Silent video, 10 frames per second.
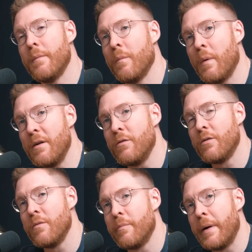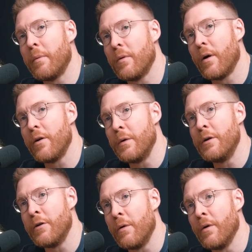when people know you and
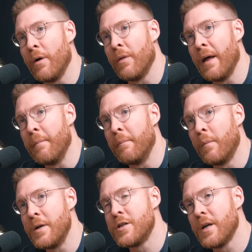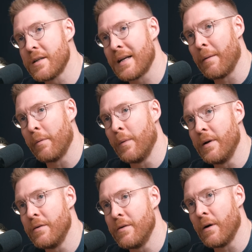you don't know them, which does happen
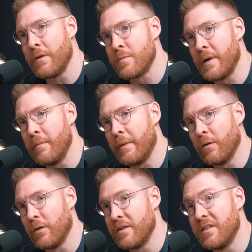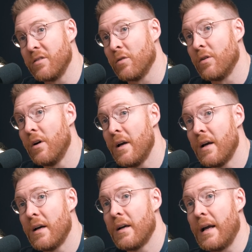when you go and speak in big audiences, or
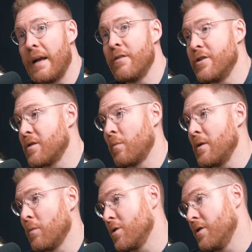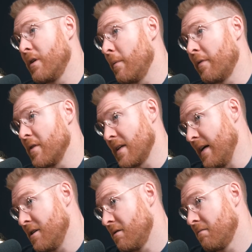even just once you've come off the stage.